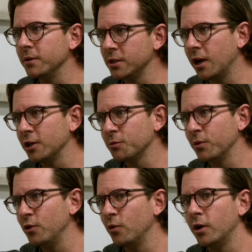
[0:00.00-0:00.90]
as an
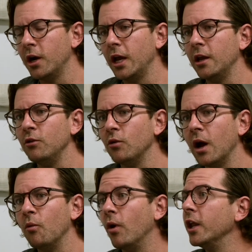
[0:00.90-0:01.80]
entrepreneur and who
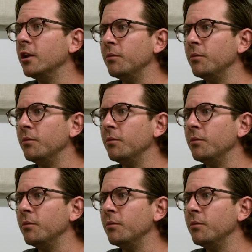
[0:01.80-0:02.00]
I wanted